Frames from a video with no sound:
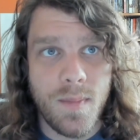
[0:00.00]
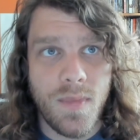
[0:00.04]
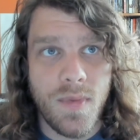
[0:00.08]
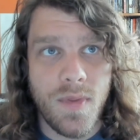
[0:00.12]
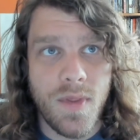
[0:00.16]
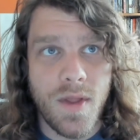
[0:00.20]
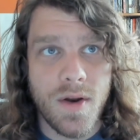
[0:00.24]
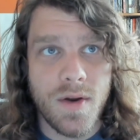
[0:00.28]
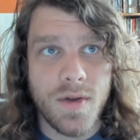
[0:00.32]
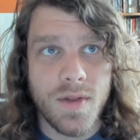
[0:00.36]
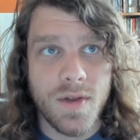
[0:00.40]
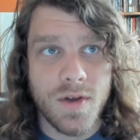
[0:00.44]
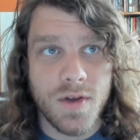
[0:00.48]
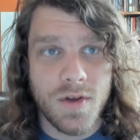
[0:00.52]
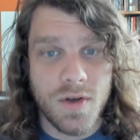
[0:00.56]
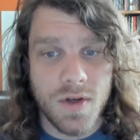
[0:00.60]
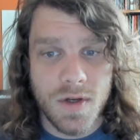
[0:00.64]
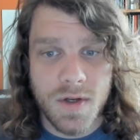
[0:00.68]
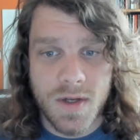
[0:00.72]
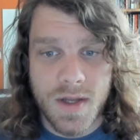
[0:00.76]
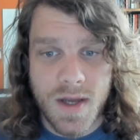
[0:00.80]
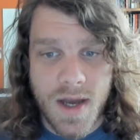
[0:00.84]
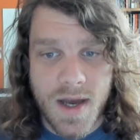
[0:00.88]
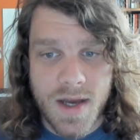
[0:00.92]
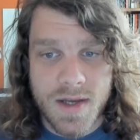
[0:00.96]
they're the
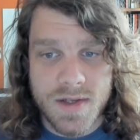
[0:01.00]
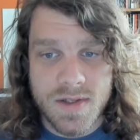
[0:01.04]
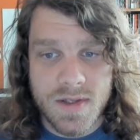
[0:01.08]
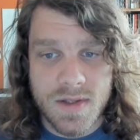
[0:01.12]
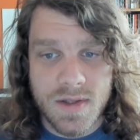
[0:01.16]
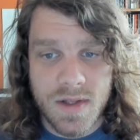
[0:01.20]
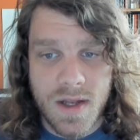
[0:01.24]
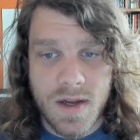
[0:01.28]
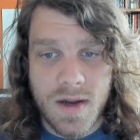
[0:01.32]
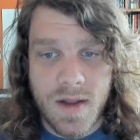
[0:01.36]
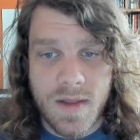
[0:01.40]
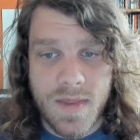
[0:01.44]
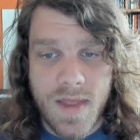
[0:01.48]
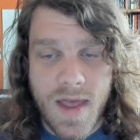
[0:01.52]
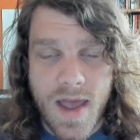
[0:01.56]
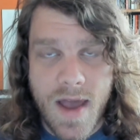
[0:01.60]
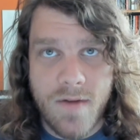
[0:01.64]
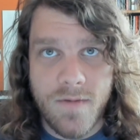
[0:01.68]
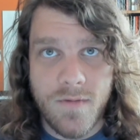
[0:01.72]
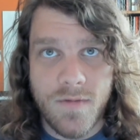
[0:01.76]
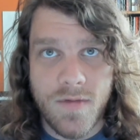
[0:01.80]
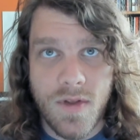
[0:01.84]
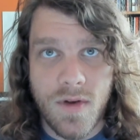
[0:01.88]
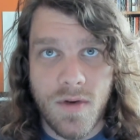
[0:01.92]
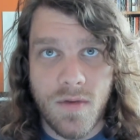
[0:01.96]
good guys and they they
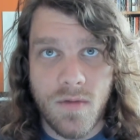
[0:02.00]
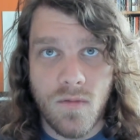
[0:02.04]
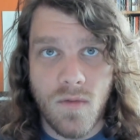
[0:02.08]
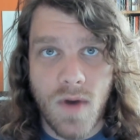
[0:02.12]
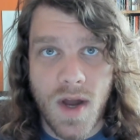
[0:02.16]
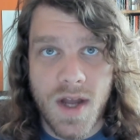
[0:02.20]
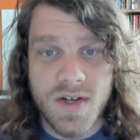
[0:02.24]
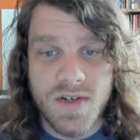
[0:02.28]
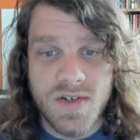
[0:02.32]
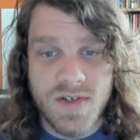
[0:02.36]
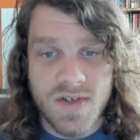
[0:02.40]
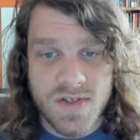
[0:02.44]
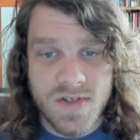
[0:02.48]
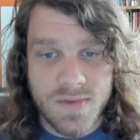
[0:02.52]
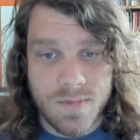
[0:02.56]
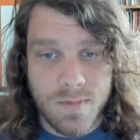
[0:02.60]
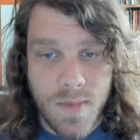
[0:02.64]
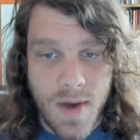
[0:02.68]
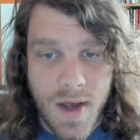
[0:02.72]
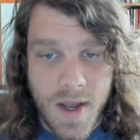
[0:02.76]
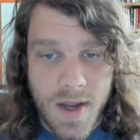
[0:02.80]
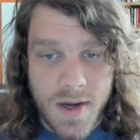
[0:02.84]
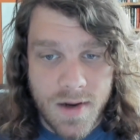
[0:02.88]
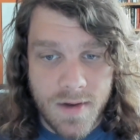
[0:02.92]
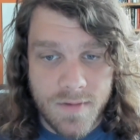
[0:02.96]
have the righteous
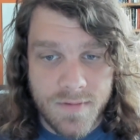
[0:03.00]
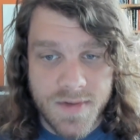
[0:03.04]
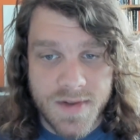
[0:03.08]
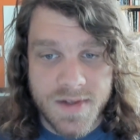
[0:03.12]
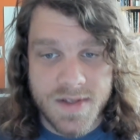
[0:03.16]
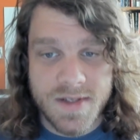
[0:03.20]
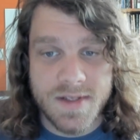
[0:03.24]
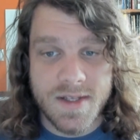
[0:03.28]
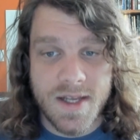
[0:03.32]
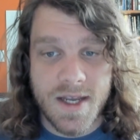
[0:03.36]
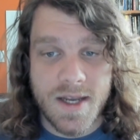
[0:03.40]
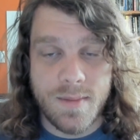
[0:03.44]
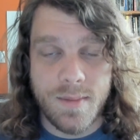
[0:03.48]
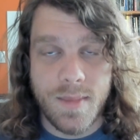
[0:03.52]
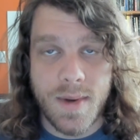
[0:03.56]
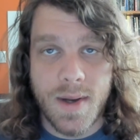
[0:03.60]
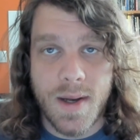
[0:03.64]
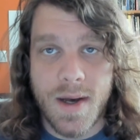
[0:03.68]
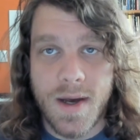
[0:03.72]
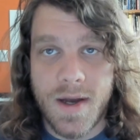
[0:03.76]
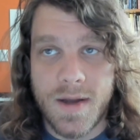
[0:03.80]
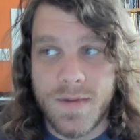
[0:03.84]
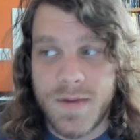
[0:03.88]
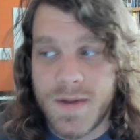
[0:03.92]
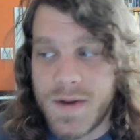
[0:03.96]
might of the state
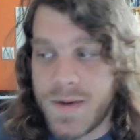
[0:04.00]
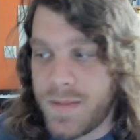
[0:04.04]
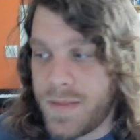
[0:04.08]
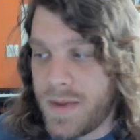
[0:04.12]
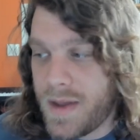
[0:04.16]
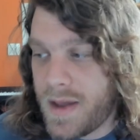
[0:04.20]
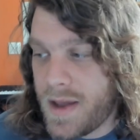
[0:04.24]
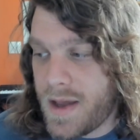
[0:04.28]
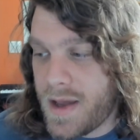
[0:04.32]
behind them